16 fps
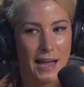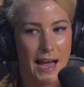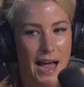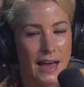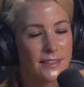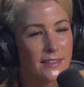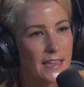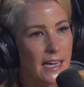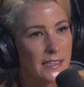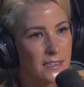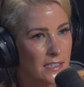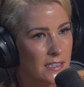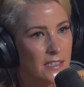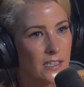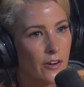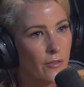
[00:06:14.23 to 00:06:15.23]
And that's
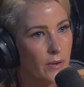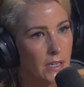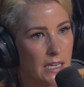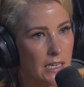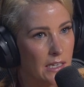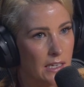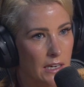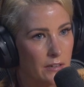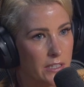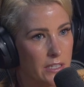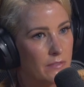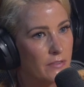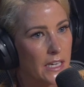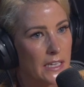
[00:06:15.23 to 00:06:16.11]
the stuff we need to get rid of.